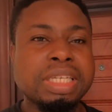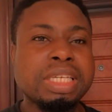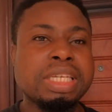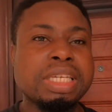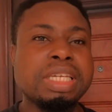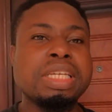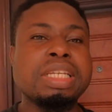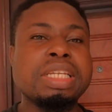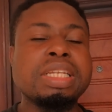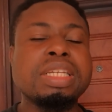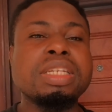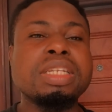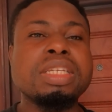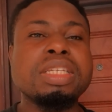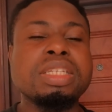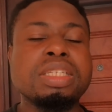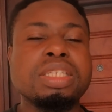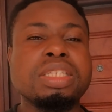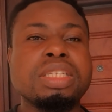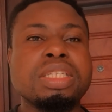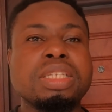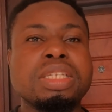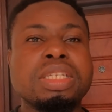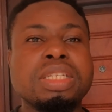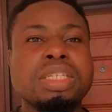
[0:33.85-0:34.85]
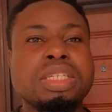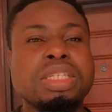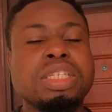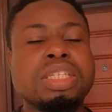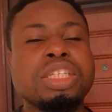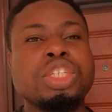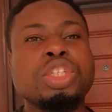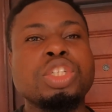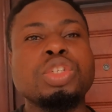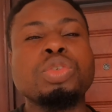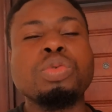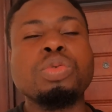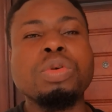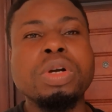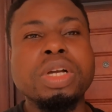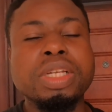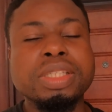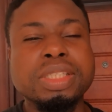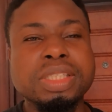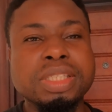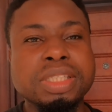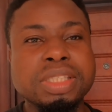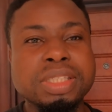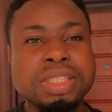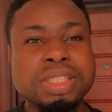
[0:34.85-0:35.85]
in the
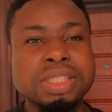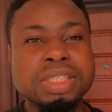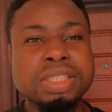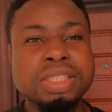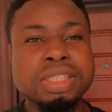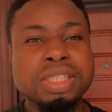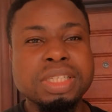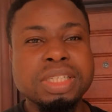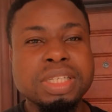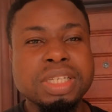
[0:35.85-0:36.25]
US.